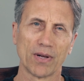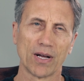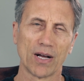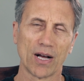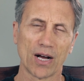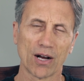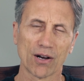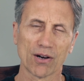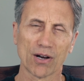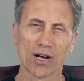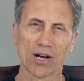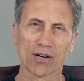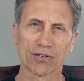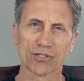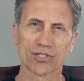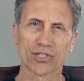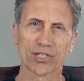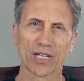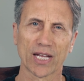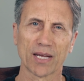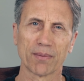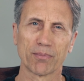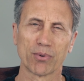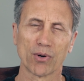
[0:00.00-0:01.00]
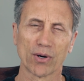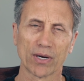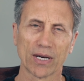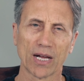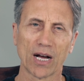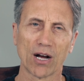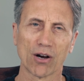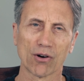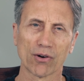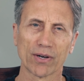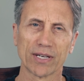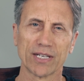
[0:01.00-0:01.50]
our standpoint,
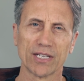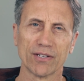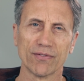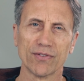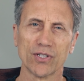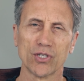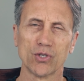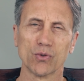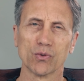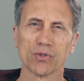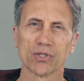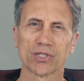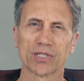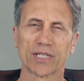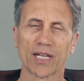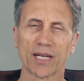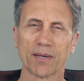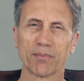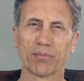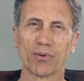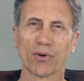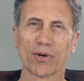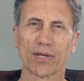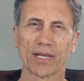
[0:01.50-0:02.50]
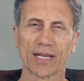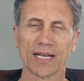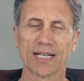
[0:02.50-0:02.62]
our individual standpoint.